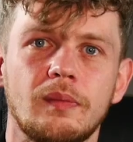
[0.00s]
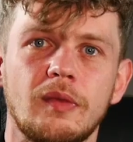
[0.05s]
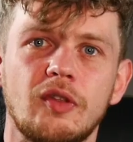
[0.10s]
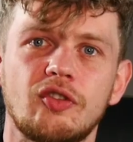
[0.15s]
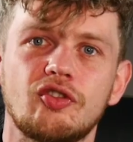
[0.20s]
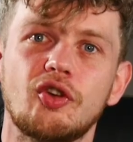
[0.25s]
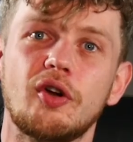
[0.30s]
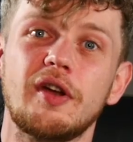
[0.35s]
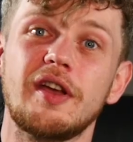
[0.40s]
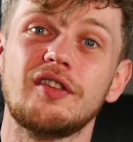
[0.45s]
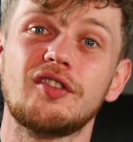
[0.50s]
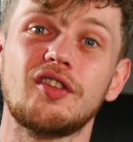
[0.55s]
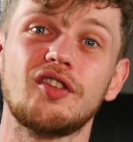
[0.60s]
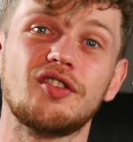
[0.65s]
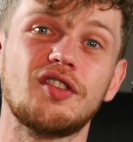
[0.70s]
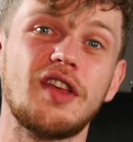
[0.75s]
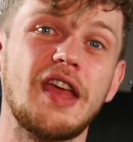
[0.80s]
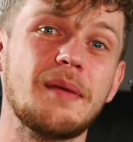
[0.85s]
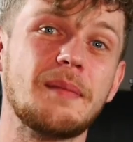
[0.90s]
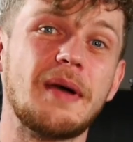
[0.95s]
So here's the
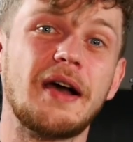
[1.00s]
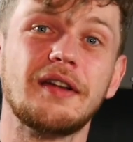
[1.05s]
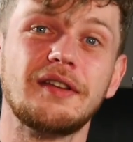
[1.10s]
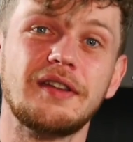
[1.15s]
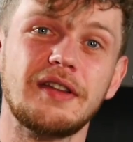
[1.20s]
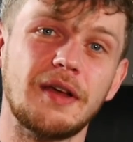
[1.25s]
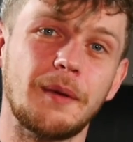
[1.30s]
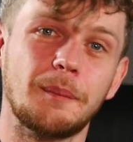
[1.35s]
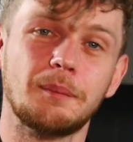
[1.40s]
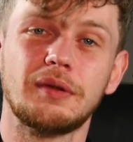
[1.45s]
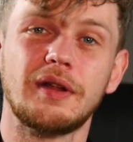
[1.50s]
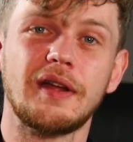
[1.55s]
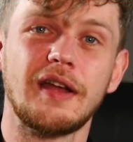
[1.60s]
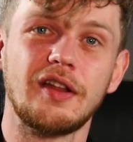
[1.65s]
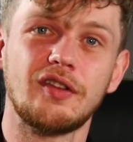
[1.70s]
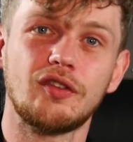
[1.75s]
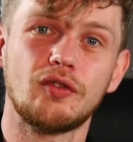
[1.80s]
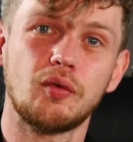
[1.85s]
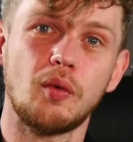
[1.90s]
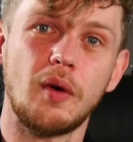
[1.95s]
same idea
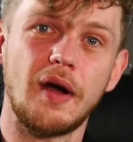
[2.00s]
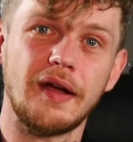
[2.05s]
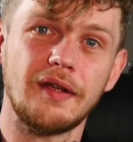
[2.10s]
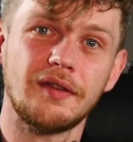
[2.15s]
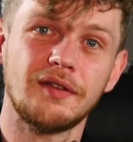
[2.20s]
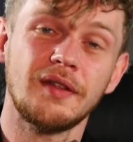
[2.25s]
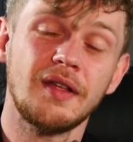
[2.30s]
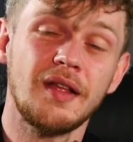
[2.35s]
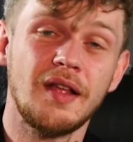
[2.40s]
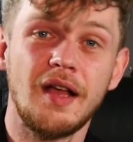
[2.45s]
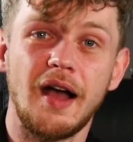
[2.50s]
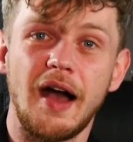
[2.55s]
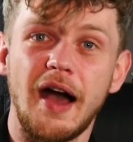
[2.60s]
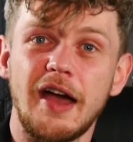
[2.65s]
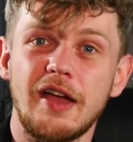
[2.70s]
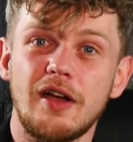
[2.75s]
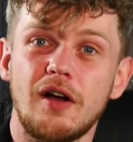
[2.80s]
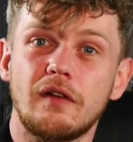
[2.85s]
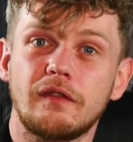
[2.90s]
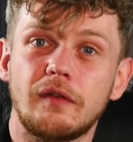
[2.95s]
played twice.
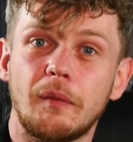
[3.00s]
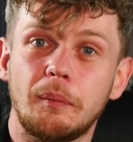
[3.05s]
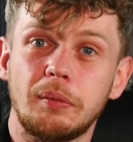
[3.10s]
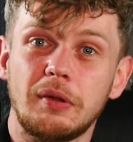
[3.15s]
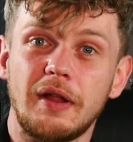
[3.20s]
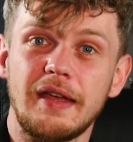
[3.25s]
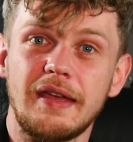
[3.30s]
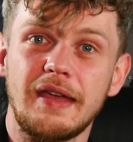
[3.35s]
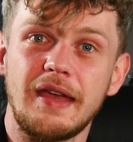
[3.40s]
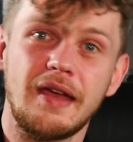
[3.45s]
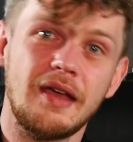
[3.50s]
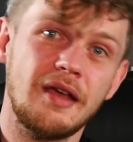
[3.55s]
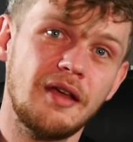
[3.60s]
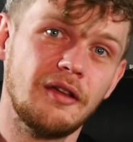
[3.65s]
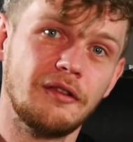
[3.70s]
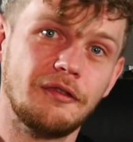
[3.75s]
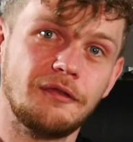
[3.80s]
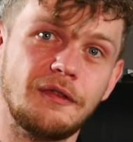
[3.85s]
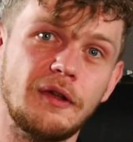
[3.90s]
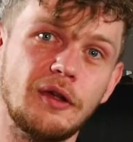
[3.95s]
I overplay it,
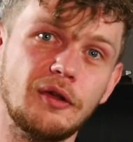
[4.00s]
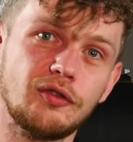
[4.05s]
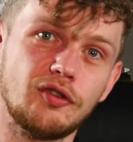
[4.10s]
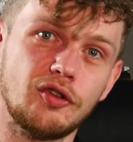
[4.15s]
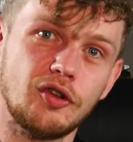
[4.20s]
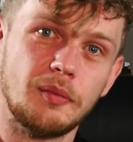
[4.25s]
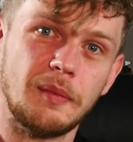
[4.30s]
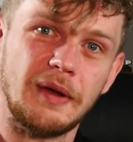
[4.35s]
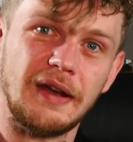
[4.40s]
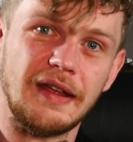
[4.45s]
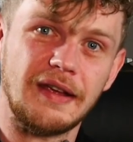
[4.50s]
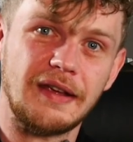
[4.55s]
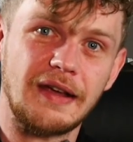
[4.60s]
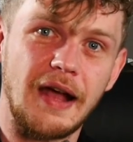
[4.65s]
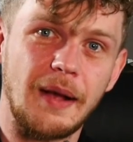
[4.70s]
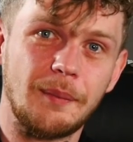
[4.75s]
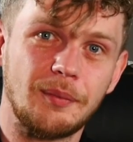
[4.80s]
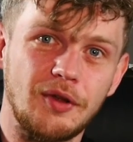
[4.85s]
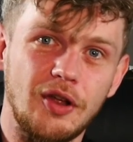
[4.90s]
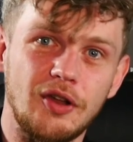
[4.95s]
fill too many
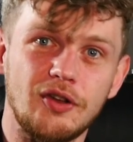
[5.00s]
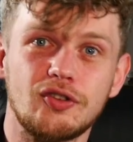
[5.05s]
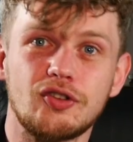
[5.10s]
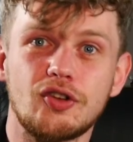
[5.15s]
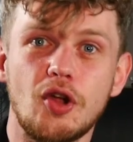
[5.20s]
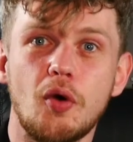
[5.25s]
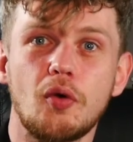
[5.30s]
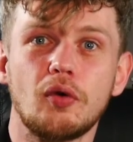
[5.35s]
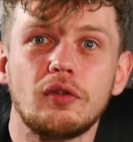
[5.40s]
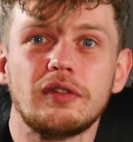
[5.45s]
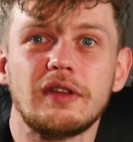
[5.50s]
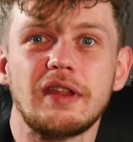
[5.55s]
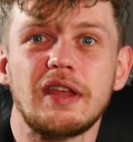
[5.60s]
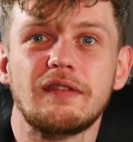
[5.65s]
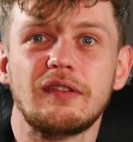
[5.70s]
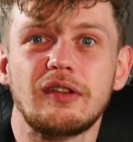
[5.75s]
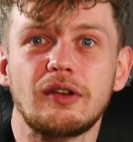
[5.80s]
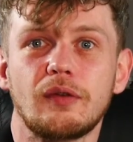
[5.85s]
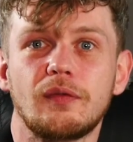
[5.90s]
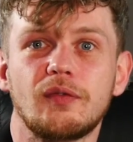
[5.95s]
gaps, and don't
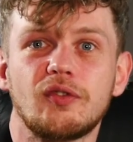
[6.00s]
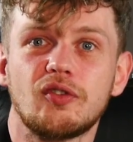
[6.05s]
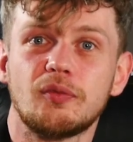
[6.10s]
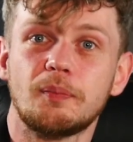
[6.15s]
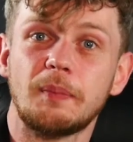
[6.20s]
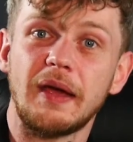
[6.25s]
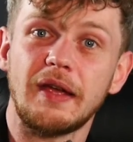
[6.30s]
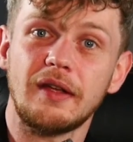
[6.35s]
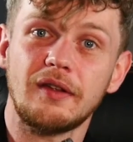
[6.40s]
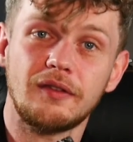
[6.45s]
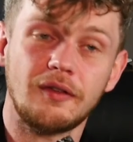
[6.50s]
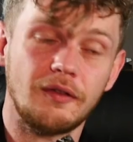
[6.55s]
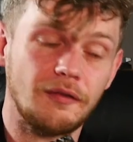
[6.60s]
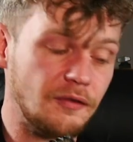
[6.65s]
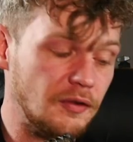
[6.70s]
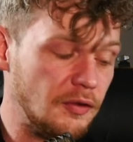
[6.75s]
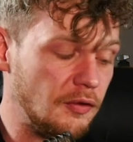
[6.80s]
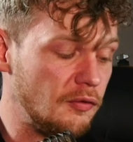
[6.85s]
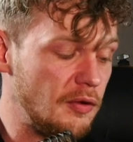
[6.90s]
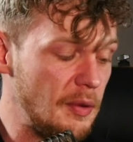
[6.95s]
leave enough space
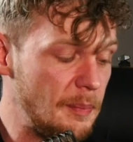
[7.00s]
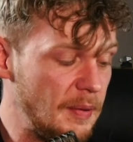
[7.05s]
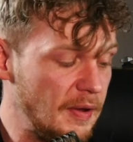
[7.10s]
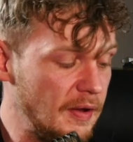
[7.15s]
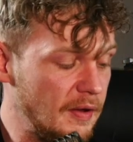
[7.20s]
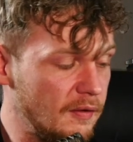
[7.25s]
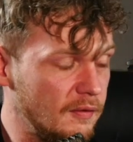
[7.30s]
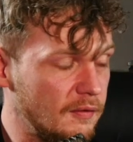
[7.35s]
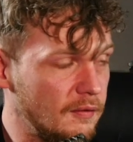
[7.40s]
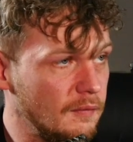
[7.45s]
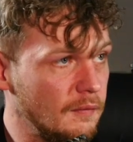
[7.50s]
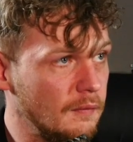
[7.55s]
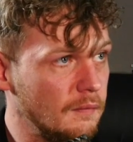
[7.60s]
for the repeats.